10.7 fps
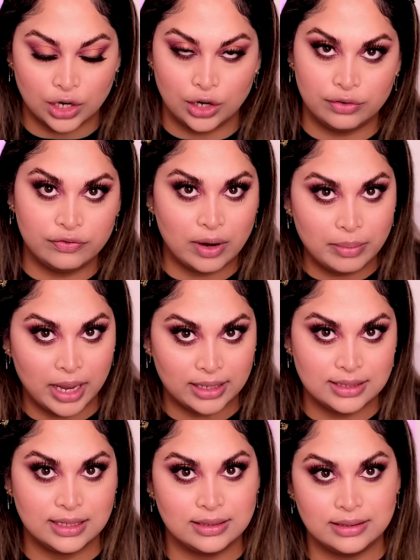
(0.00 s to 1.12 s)
her from
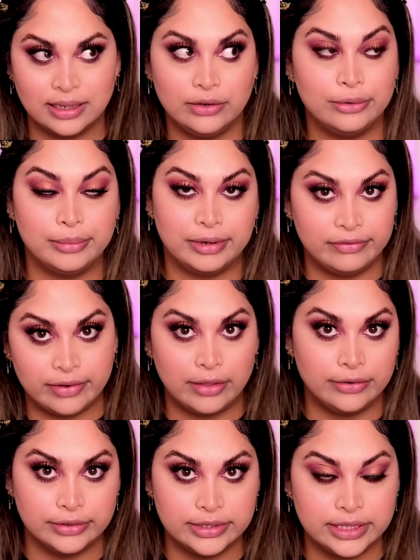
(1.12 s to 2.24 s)
Pakistan saying, you know, my
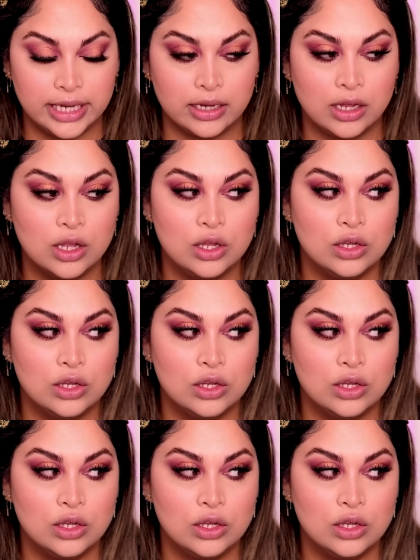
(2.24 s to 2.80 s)
father is sick.